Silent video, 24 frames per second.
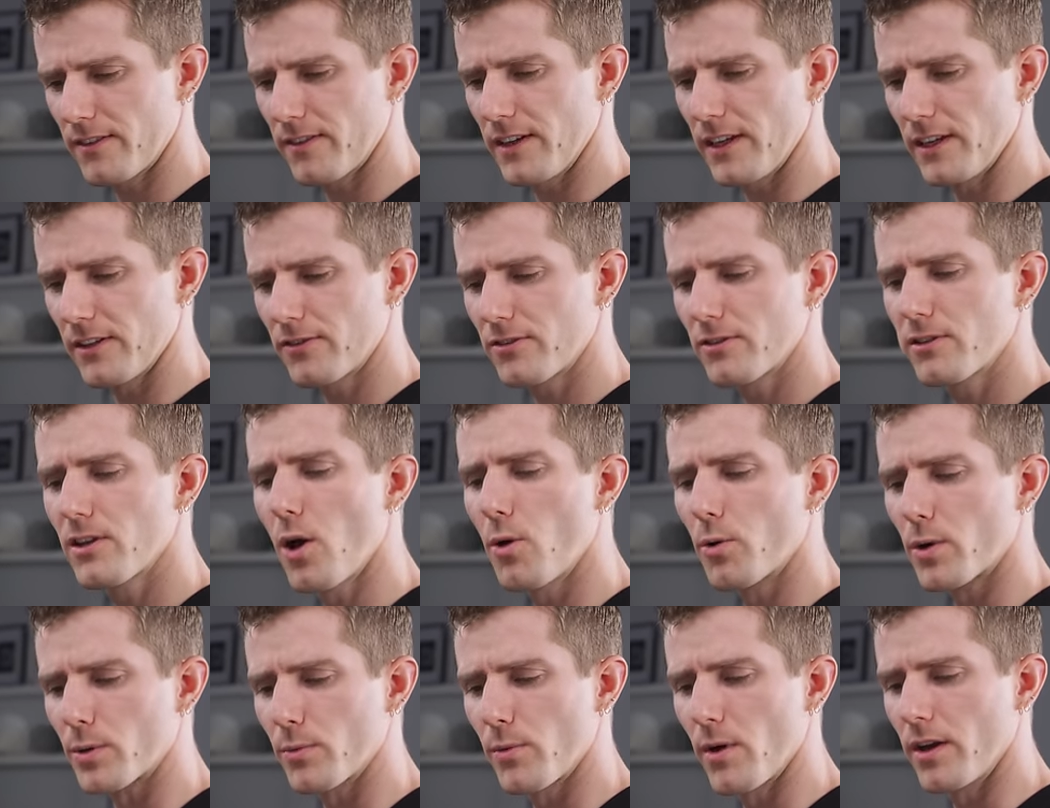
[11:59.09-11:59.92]
the
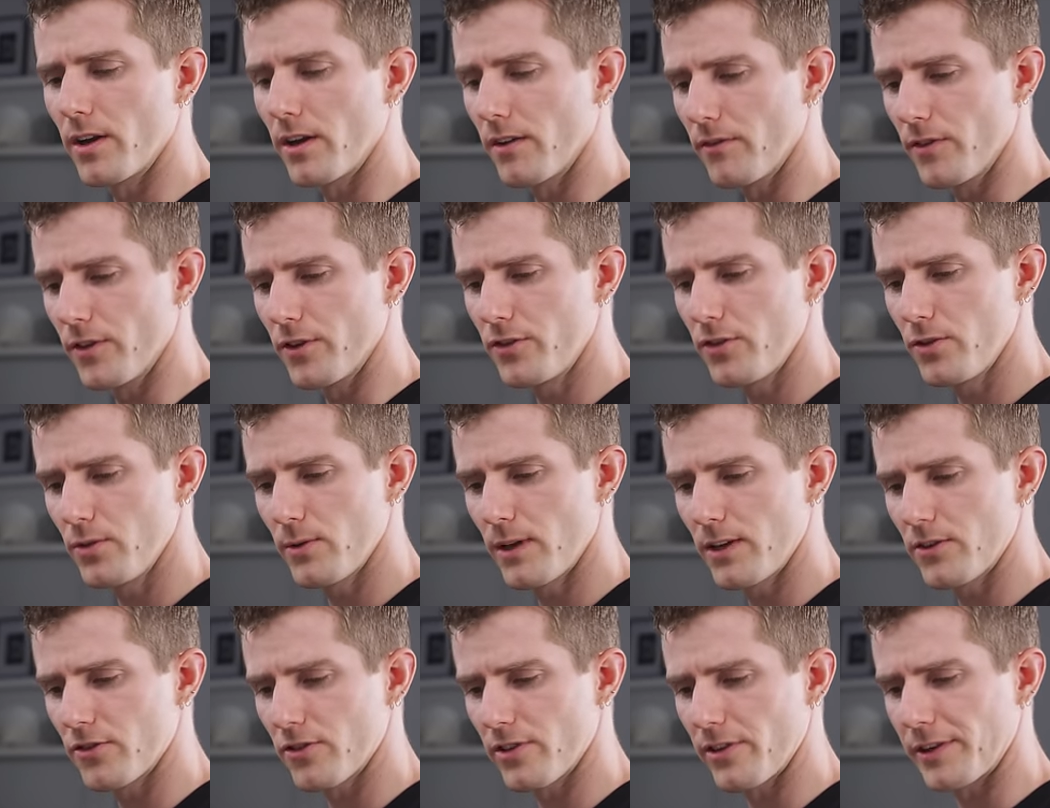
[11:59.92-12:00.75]
slower one of the
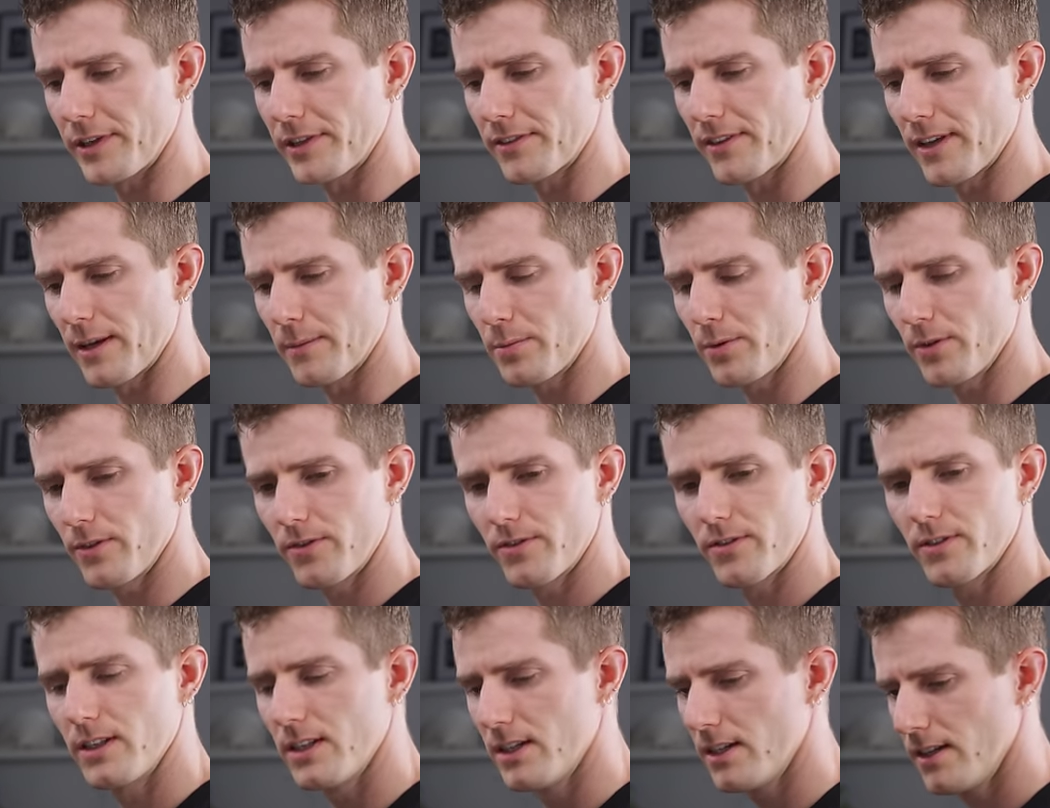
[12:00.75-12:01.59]
two engineering
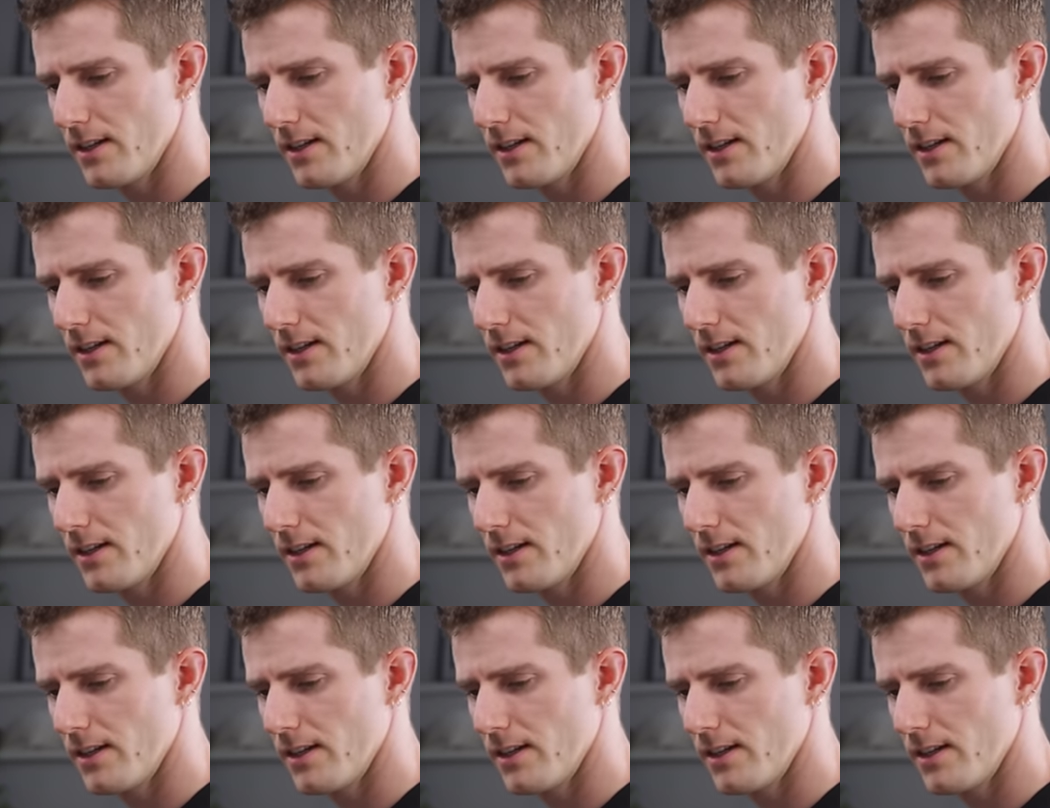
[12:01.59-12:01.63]
samples.